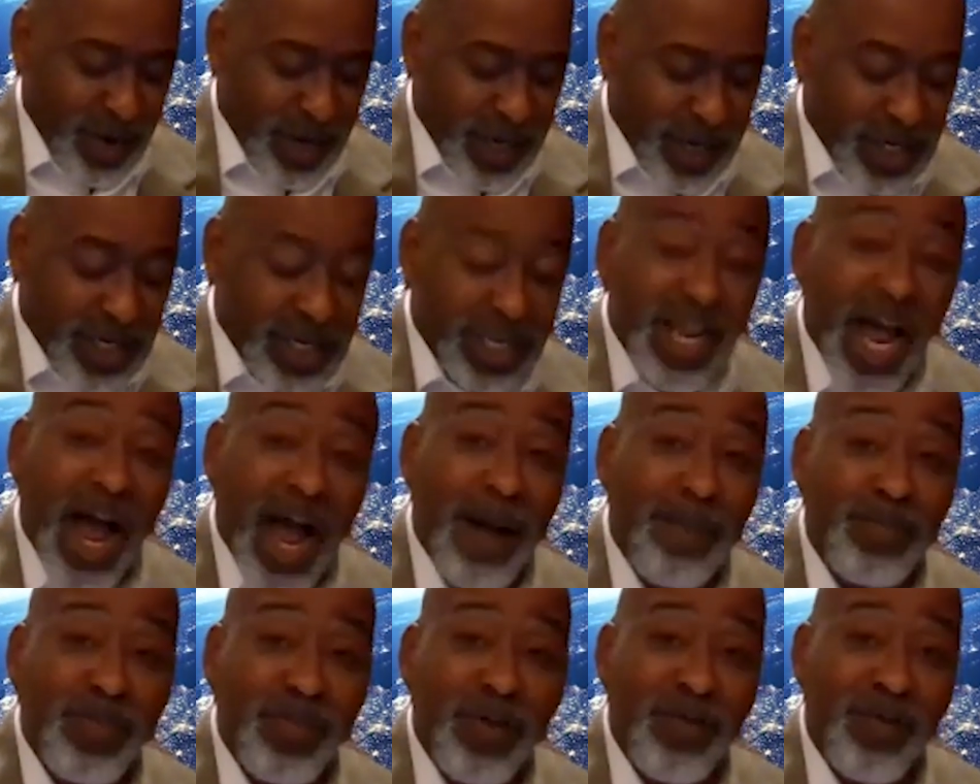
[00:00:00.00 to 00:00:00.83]
We can
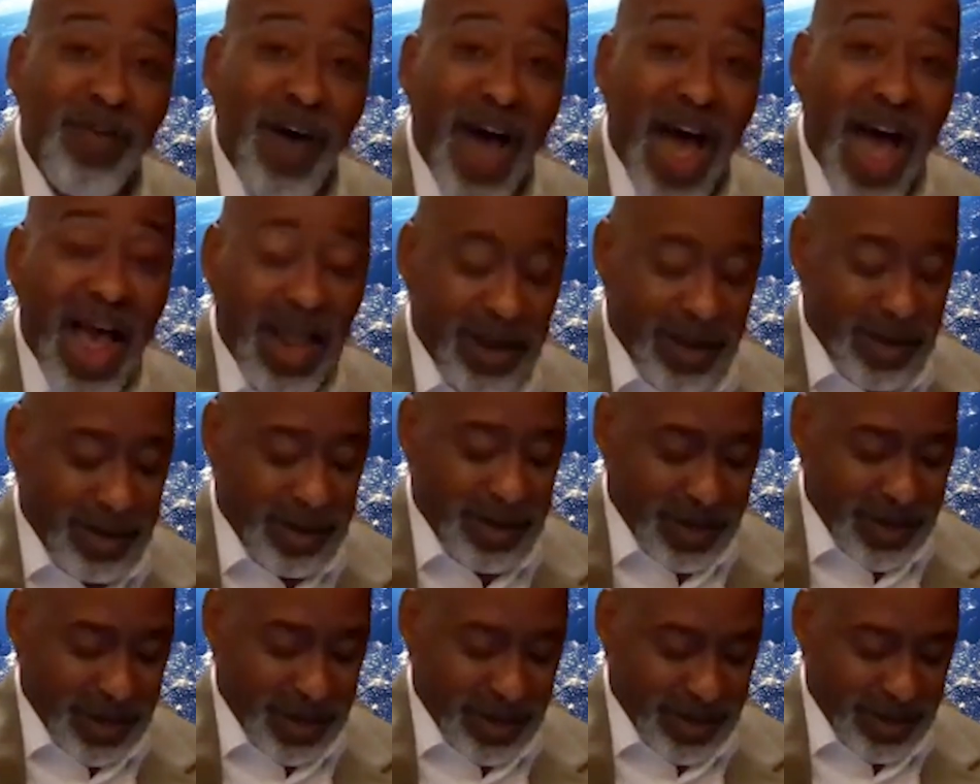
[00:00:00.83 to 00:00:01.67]
stop the violence.
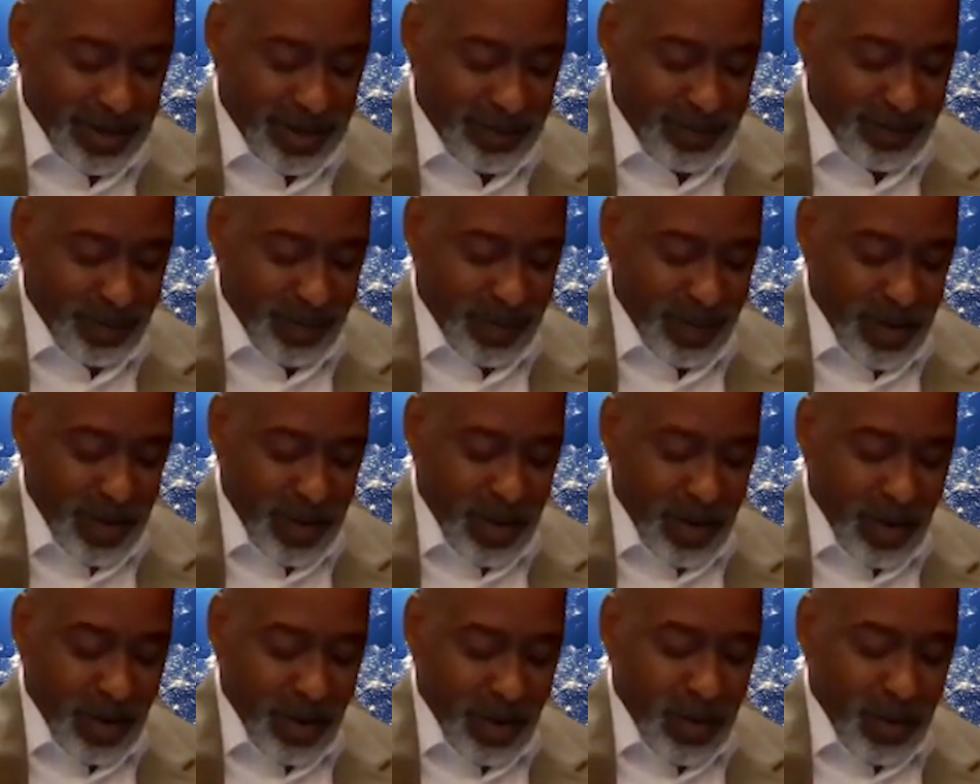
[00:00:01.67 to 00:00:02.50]

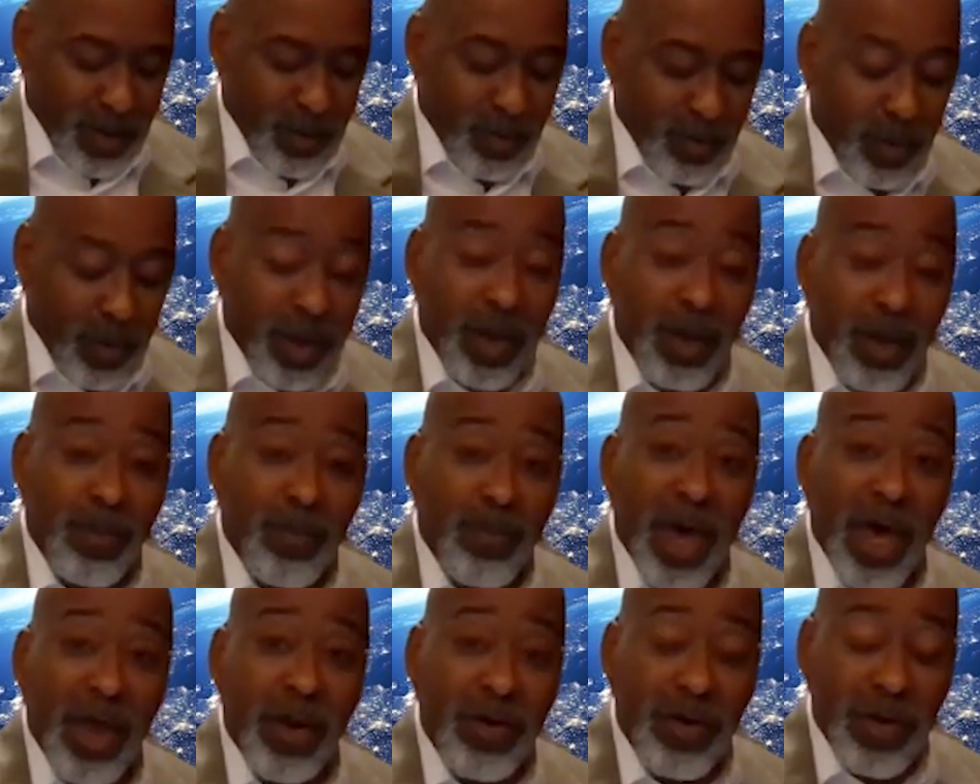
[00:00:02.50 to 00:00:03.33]
We
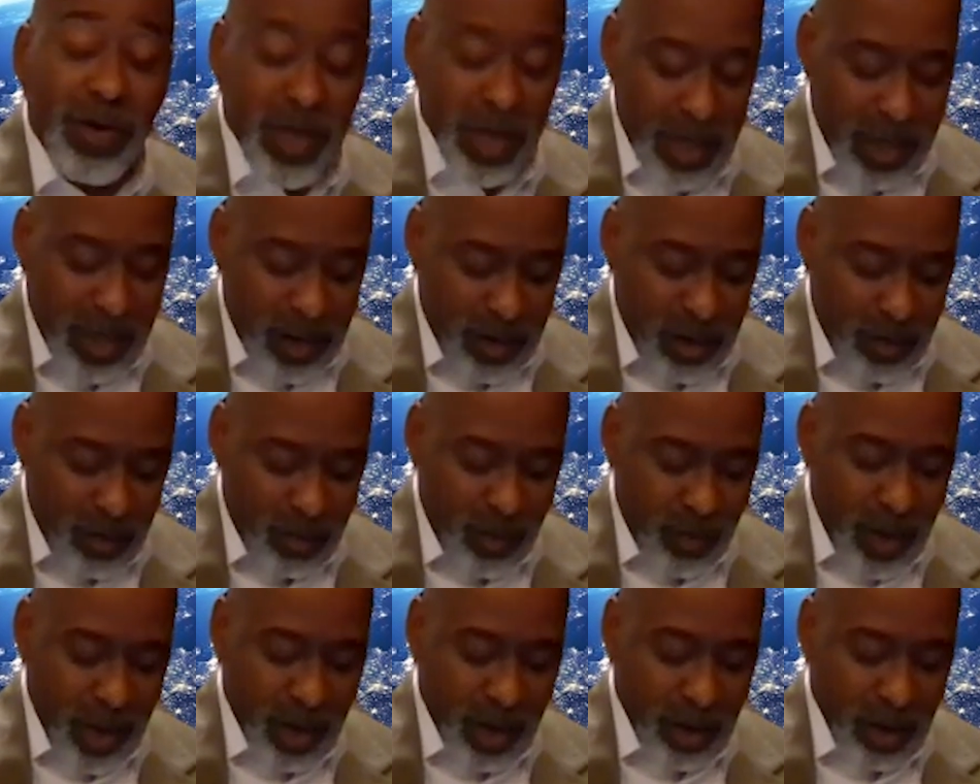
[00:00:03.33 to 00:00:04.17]
can better
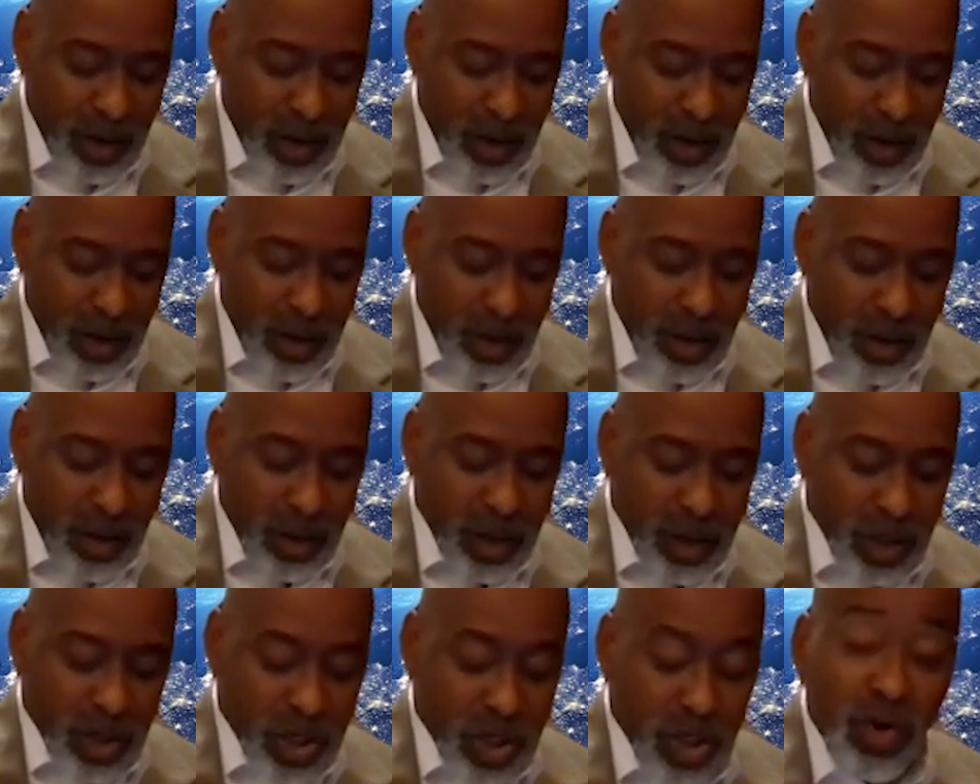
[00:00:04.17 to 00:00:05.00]
deal with
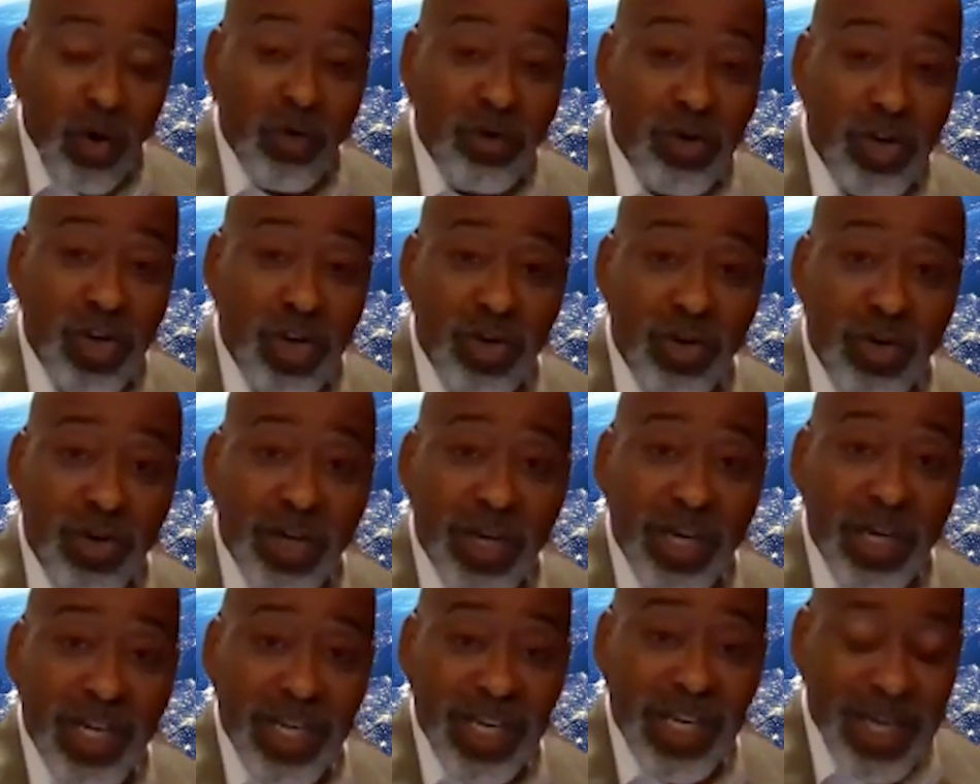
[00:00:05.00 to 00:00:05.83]

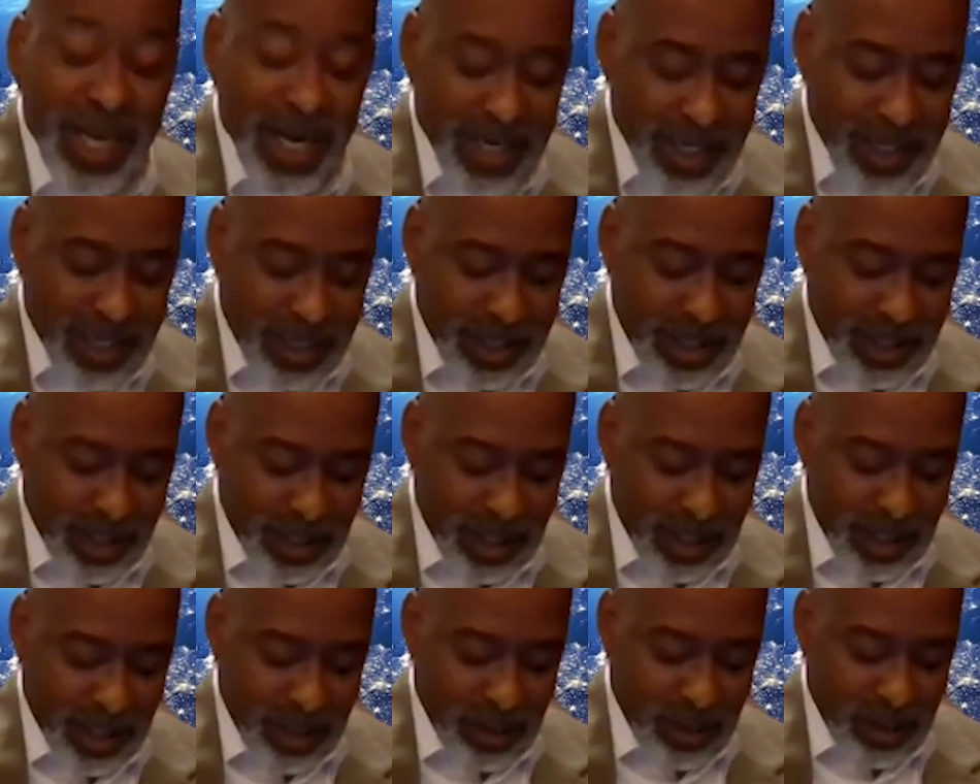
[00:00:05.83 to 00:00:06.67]
social
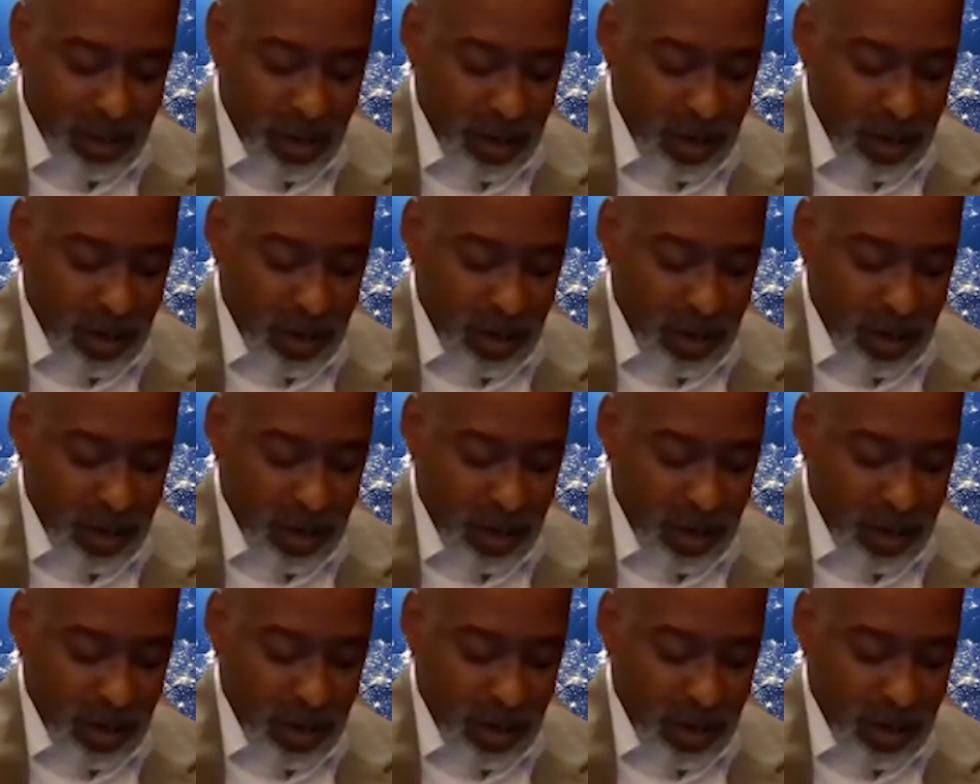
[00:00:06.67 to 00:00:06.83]
injustice.